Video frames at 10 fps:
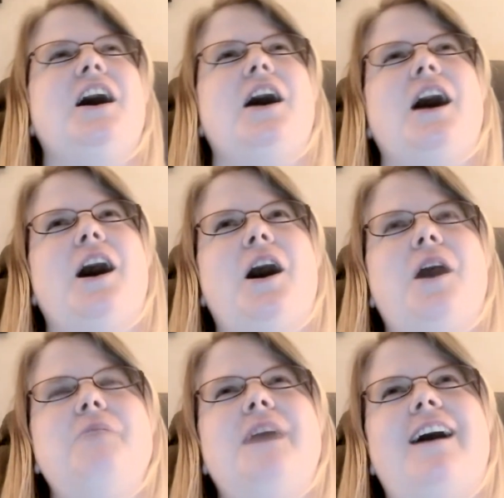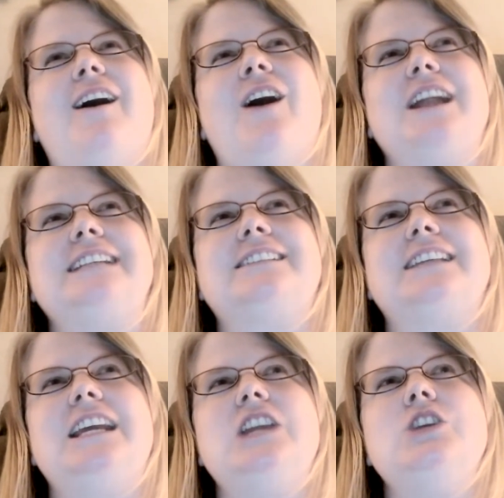
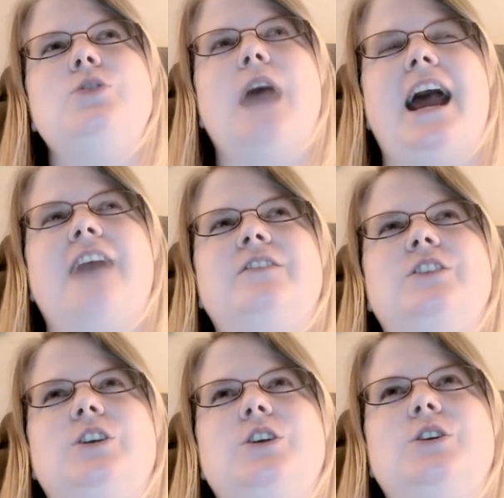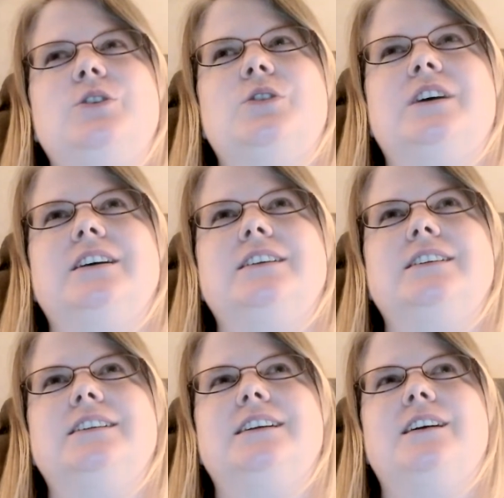Honestly, you have to
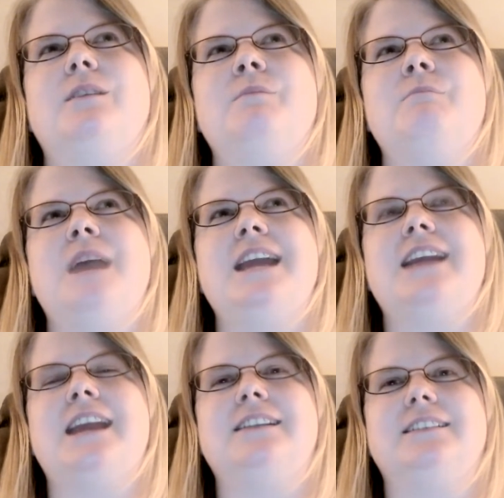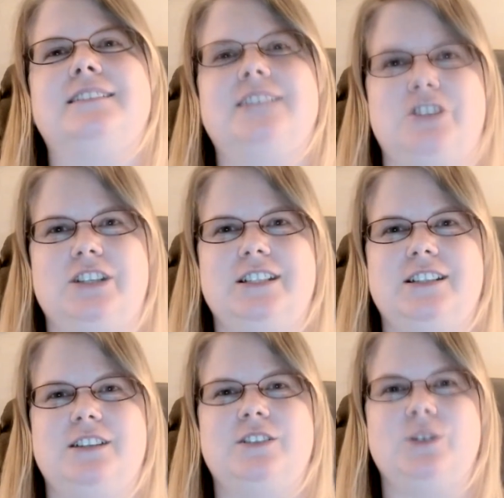make a
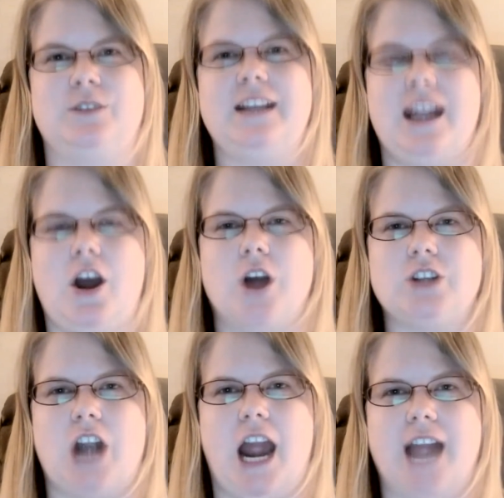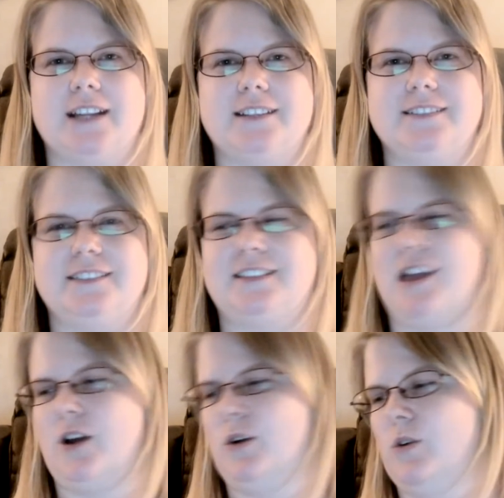decision to stay on track.
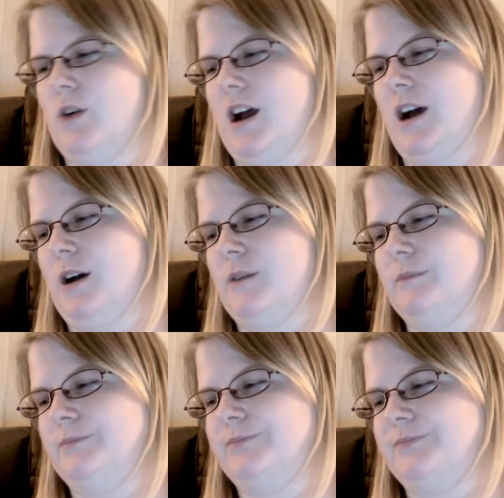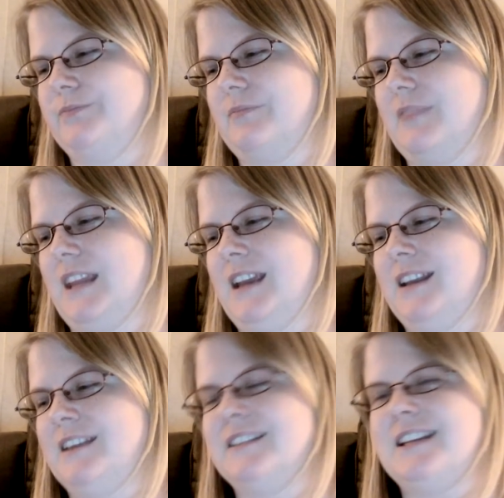So it
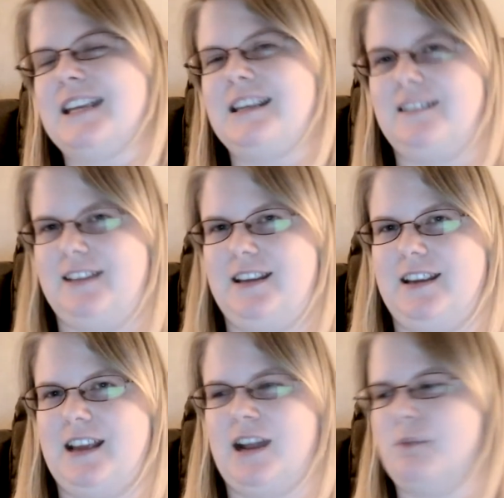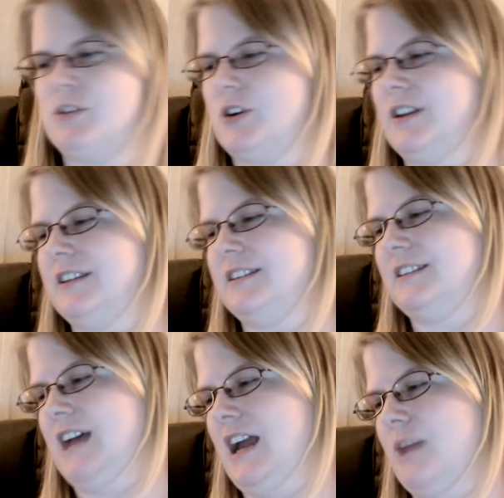isn't easy, and I'm sure this is
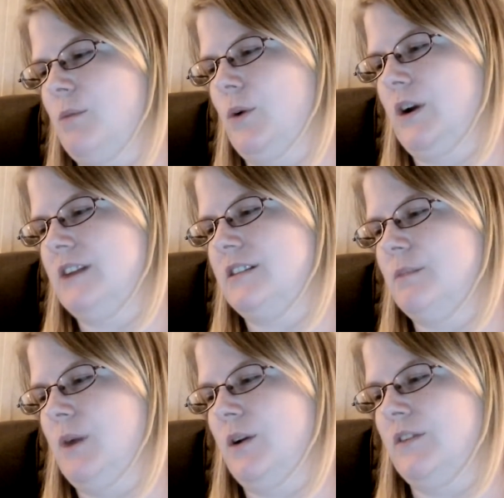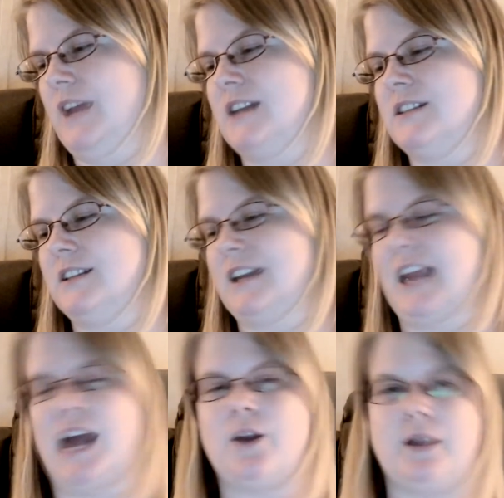tying more into motivation, like
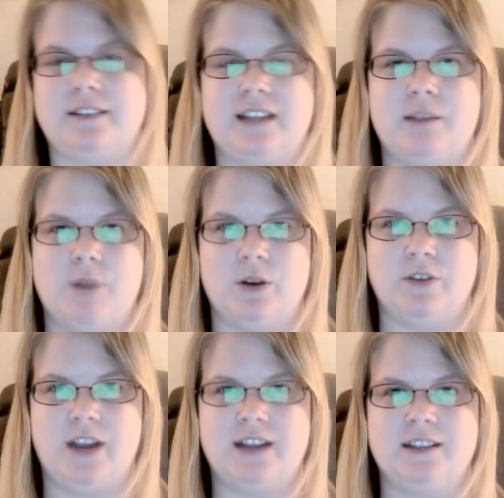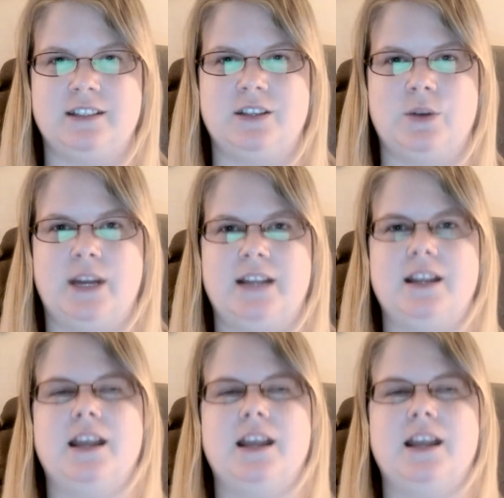how do I stay motivated to do it.